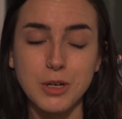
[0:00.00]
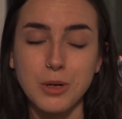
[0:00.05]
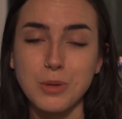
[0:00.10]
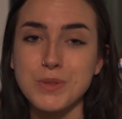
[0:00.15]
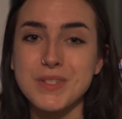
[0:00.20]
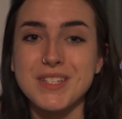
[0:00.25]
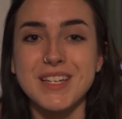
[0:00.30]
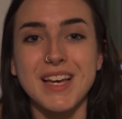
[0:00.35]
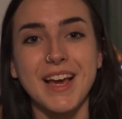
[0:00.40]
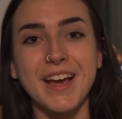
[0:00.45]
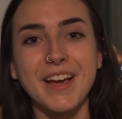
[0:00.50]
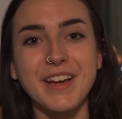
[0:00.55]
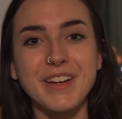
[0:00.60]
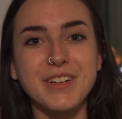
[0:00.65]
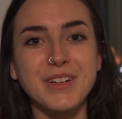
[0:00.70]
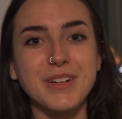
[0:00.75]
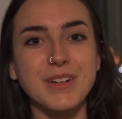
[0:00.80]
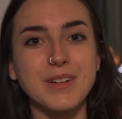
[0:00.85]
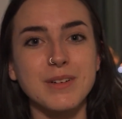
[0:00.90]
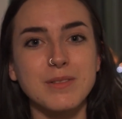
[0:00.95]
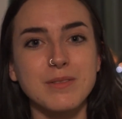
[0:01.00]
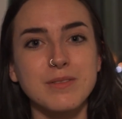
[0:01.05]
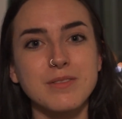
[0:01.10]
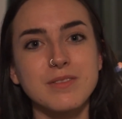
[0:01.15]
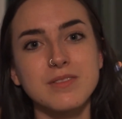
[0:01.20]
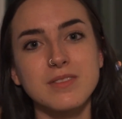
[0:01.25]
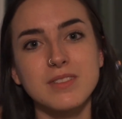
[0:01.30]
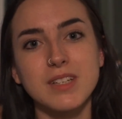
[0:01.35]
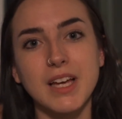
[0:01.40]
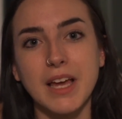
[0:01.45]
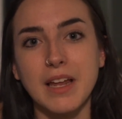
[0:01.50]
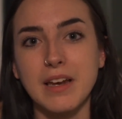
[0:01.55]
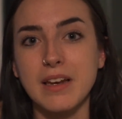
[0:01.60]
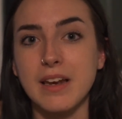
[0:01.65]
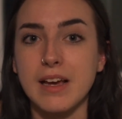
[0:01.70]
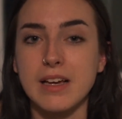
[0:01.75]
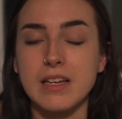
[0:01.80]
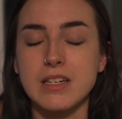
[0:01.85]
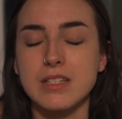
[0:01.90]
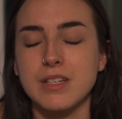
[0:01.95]
goes to anger and
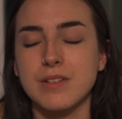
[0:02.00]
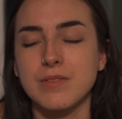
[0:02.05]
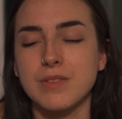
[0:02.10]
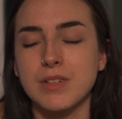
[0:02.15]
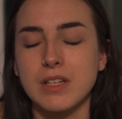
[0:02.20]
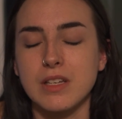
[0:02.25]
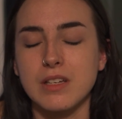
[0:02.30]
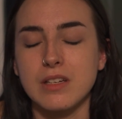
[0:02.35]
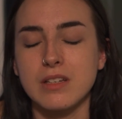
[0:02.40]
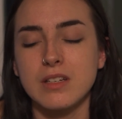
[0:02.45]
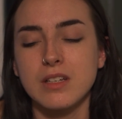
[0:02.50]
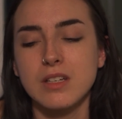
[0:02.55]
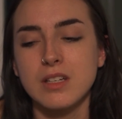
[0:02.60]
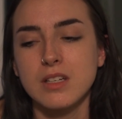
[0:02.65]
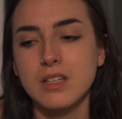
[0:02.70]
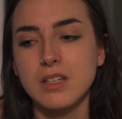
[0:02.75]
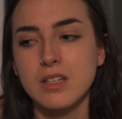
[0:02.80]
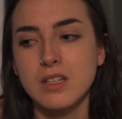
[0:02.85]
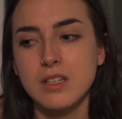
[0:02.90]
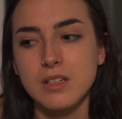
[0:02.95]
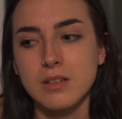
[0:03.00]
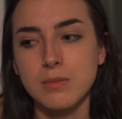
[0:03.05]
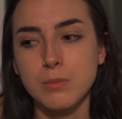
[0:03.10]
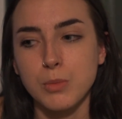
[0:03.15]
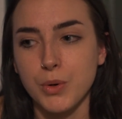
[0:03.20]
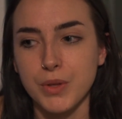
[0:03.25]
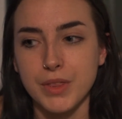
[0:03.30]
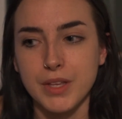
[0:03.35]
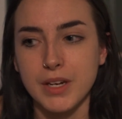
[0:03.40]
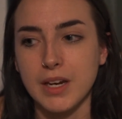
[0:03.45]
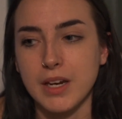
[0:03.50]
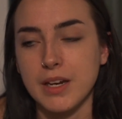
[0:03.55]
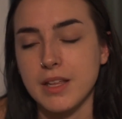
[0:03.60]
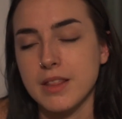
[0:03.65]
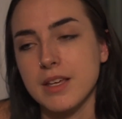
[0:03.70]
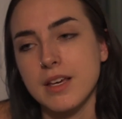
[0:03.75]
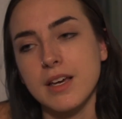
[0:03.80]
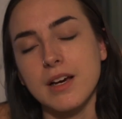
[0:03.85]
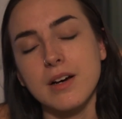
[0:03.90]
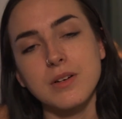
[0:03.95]
negativity more than
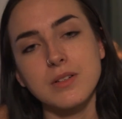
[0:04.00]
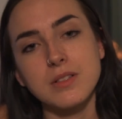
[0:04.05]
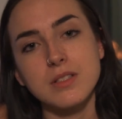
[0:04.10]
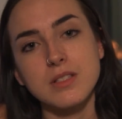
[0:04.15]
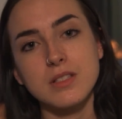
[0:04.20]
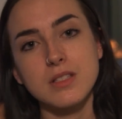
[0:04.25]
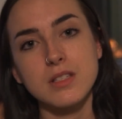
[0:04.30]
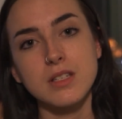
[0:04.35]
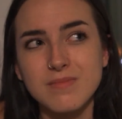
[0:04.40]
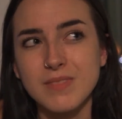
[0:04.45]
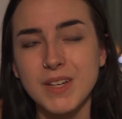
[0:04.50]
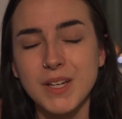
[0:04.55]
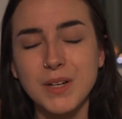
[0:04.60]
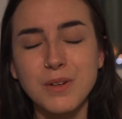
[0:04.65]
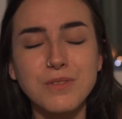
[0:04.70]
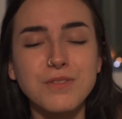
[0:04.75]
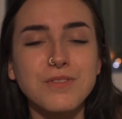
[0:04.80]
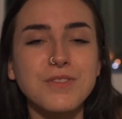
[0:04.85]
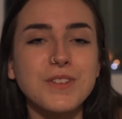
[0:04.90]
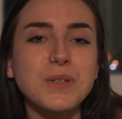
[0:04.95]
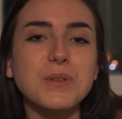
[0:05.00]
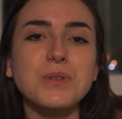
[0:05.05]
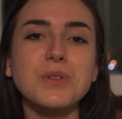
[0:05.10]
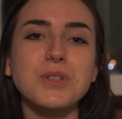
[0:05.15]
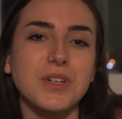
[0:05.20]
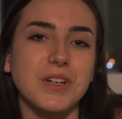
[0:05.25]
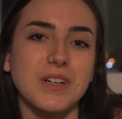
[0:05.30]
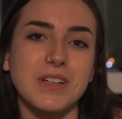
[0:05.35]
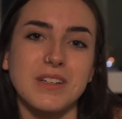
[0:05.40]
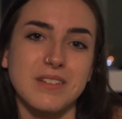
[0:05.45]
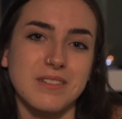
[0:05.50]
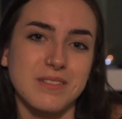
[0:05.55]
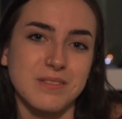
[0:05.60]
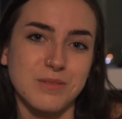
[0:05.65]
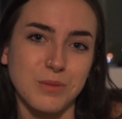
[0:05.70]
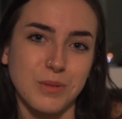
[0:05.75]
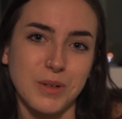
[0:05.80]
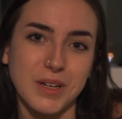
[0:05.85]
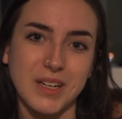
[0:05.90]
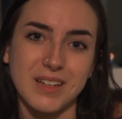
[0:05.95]
anything else. I don't feel good
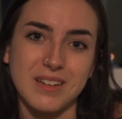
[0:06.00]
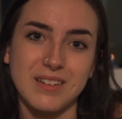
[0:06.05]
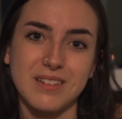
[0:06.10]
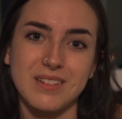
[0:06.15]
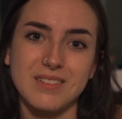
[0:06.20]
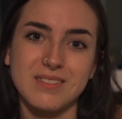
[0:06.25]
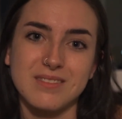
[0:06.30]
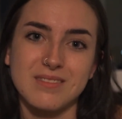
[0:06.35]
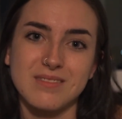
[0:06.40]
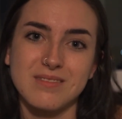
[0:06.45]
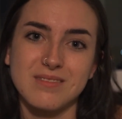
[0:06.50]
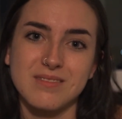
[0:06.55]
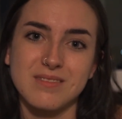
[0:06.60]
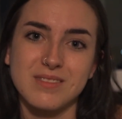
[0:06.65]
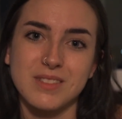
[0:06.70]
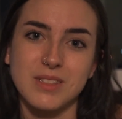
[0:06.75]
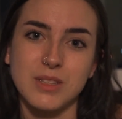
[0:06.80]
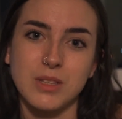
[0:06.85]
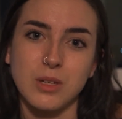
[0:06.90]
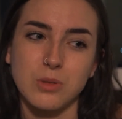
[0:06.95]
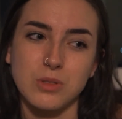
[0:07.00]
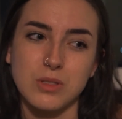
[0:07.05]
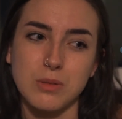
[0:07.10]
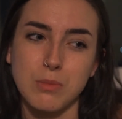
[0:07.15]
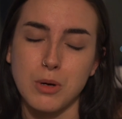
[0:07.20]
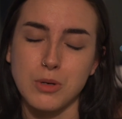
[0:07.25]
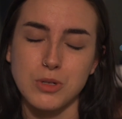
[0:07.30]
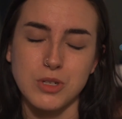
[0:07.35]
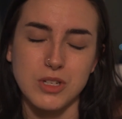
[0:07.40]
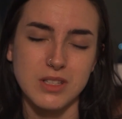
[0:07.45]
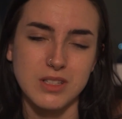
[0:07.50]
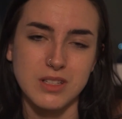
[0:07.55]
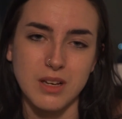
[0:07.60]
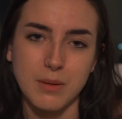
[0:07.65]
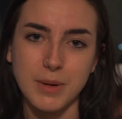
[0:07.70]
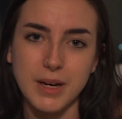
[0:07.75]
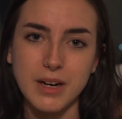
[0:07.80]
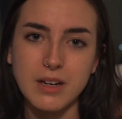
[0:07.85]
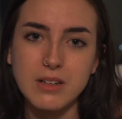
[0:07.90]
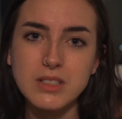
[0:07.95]
when those emotions
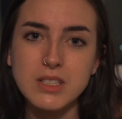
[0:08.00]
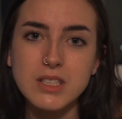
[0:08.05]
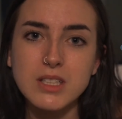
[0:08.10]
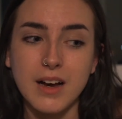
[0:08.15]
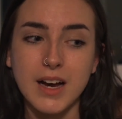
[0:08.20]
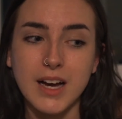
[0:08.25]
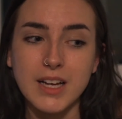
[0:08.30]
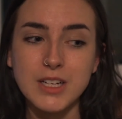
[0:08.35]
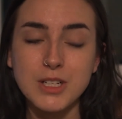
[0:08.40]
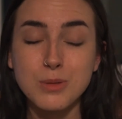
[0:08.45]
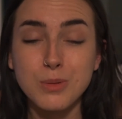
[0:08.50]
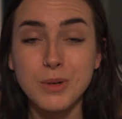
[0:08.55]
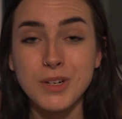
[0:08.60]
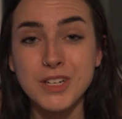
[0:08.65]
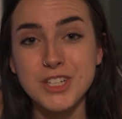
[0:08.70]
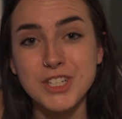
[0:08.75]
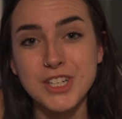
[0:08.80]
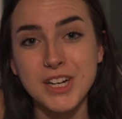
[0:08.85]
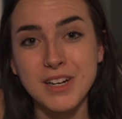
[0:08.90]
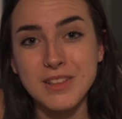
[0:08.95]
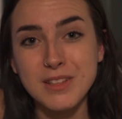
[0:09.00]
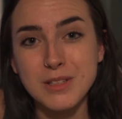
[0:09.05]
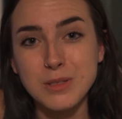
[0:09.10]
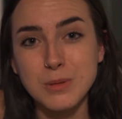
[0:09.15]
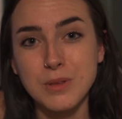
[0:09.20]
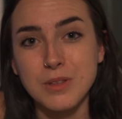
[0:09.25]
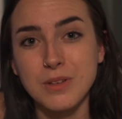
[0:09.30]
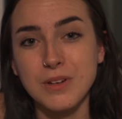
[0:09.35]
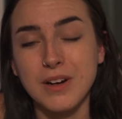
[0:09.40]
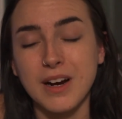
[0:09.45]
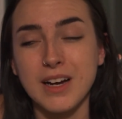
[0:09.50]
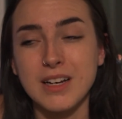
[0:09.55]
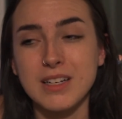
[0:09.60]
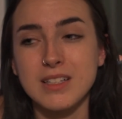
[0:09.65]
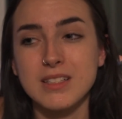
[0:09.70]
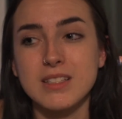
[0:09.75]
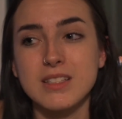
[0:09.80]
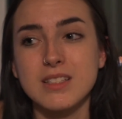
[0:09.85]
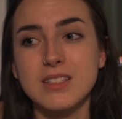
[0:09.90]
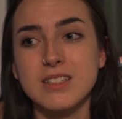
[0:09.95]
come out. I just wanted to share this with you
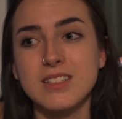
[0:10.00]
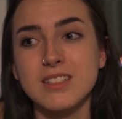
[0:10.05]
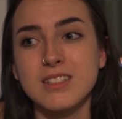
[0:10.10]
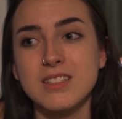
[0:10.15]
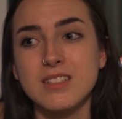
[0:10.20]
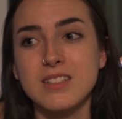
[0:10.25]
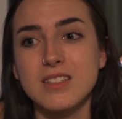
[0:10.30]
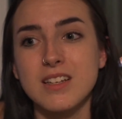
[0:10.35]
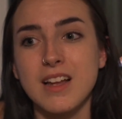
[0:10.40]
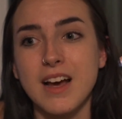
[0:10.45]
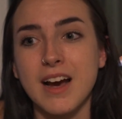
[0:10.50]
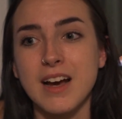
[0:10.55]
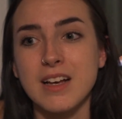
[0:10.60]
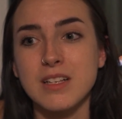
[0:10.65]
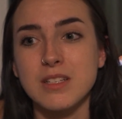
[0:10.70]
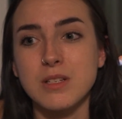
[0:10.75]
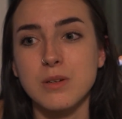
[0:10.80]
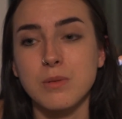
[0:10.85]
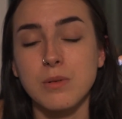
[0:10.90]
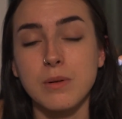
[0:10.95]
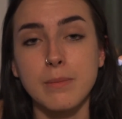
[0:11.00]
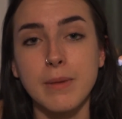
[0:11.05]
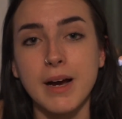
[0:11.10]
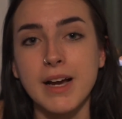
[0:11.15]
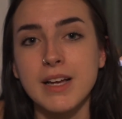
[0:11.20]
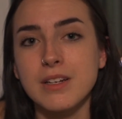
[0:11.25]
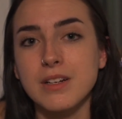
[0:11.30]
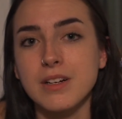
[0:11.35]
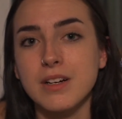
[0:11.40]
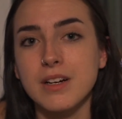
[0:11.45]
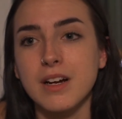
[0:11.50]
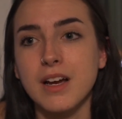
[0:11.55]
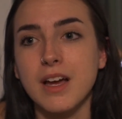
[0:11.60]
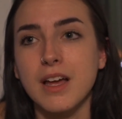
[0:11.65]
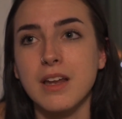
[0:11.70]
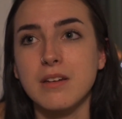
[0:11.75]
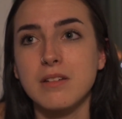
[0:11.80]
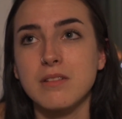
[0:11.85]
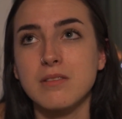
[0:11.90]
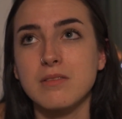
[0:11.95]
guys as a reminder
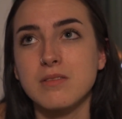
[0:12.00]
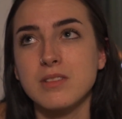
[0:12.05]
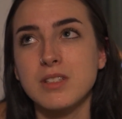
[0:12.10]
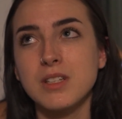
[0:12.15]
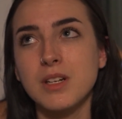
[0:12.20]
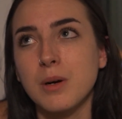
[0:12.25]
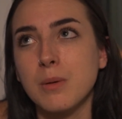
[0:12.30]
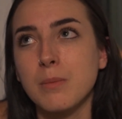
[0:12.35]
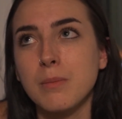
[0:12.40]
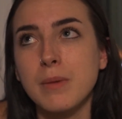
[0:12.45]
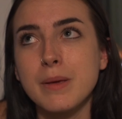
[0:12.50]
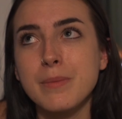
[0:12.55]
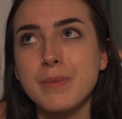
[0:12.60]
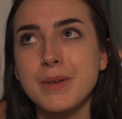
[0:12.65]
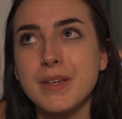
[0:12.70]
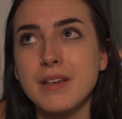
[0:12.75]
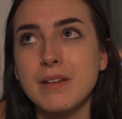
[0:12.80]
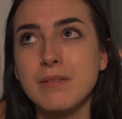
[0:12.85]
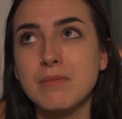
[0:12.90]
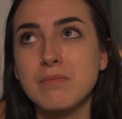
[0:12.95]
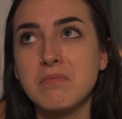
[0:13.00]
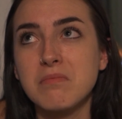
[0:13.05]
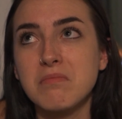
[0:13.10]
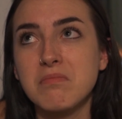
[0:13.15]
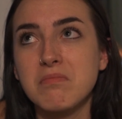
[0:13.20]
and, you know, maybe